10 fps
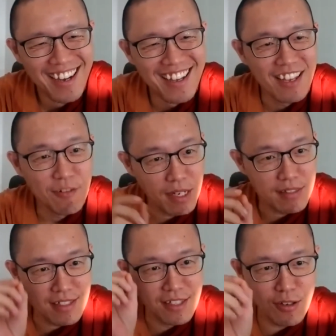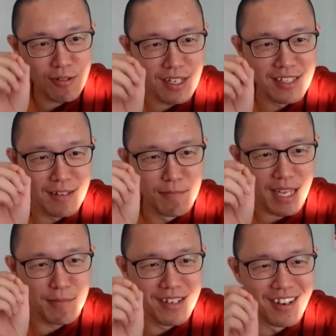Yeah, you must know it's a
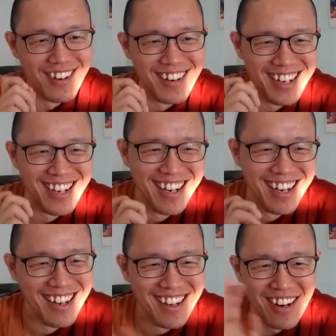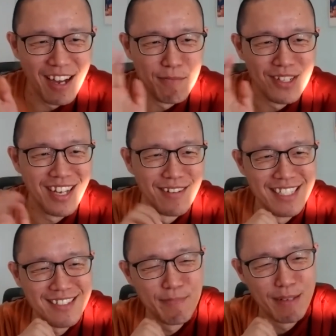blackmail. Rubbish of
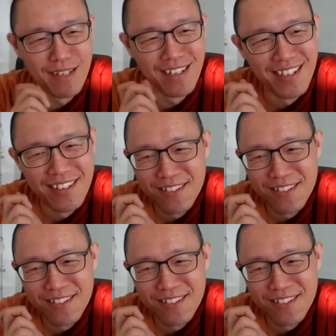these people.